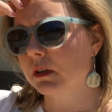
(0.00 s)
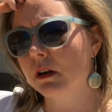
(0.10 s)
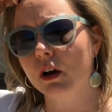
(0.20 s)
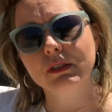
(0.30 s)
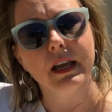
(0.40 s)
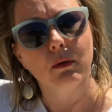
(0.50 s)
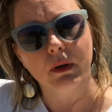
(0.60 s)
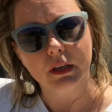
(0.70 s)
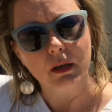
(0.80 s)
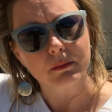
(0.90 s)
Hosea
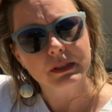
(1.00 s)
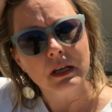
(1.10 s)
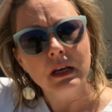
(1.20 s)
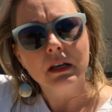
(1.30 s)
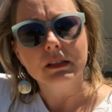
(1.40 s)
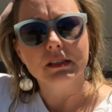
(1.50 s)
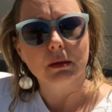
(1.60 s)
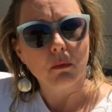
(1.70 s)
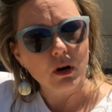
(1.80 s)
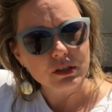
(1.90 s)
Williams did
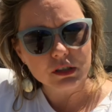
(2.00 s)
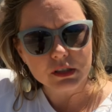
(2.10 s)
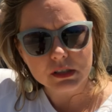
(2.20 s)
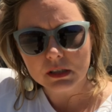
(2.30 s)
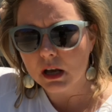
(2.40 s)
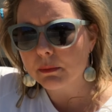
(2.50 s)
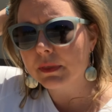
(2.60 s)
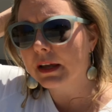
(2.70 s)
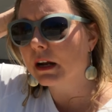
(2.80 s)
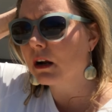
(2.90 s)
some marches up
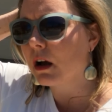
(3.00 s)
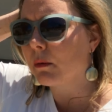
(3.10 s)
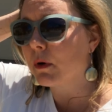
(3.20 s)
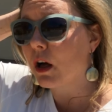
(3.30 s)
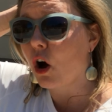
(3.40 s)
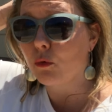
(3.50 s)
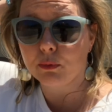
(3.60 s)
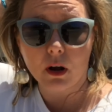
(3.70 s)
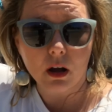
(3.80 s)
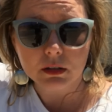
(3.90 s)
there.
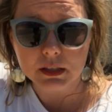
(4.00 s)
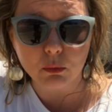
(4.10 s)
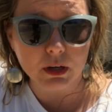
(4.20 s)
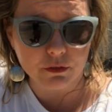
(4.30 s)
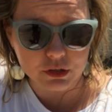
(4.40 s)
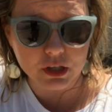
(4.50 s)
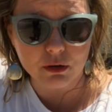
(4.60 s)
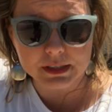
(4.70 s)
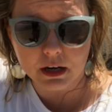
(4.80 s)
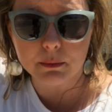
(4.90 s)
Oprah did one of her
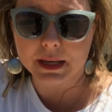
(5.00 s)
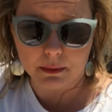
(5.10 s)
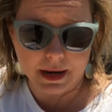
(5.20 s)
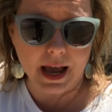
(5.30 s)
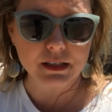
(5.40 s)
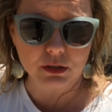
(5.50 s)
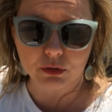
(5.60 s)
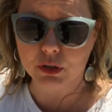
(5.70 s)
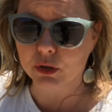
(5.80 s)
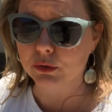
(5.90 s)
shows there and became national
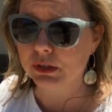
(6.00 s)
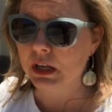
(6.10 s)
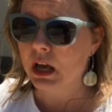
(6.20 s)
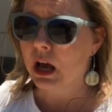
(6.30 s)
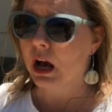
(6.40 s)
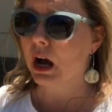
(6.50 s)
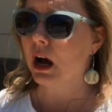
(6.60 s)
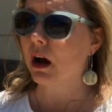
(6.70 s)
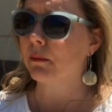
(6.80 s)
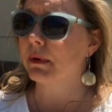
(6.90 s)
news.
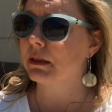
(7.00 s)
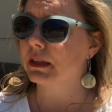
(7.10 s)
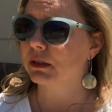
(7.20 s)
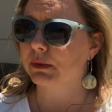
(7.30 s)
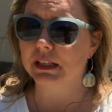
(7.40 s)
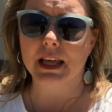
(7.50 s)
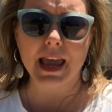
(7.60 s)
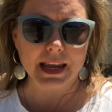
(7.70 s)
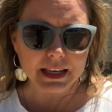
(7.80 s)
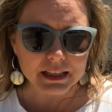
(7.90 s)
And this was in the
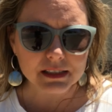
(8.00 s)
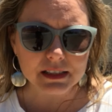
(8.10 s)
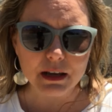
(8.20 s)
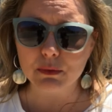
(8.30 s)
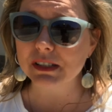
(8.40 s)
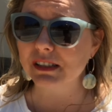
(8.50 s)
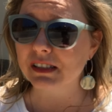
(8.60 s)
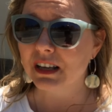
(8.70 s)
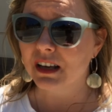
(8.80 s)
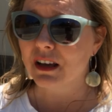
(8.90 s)
80s. It was
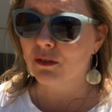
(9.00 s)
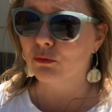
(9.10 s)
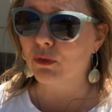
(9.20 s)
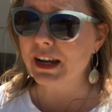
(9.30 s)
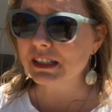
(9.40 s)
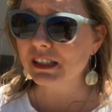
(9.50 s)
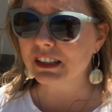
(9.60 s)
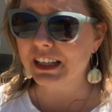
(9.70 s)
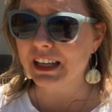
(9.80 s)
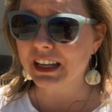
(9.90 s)

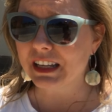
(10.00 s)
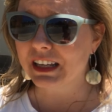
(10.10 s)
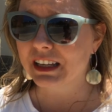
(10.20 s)
racially